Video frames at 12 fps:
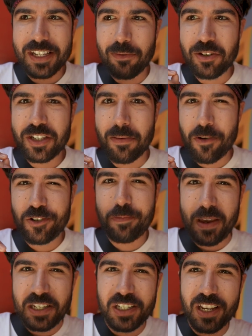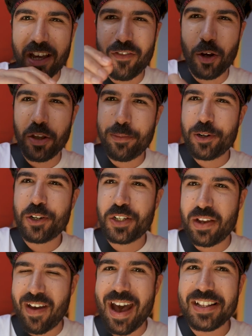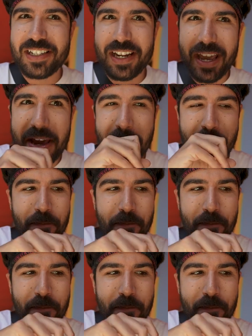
it was the most basic out of all the burgers I've had today.